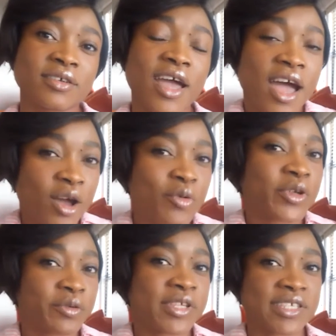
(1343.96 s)
how
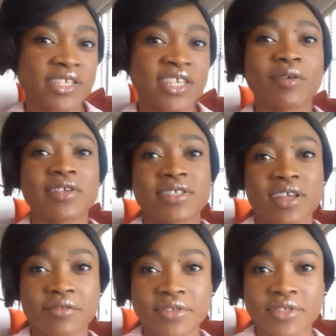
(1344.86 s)
we really see
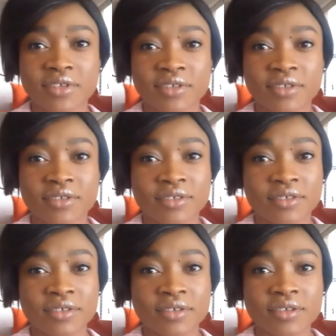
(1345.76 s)
ourselves.
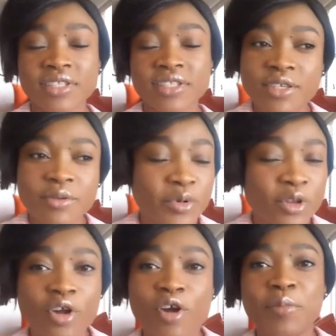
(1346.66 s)
Simple
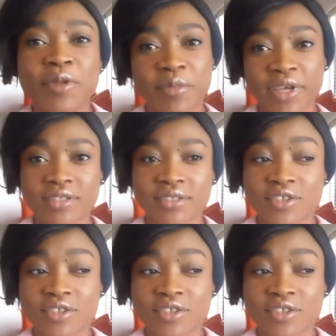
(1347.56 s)
compliment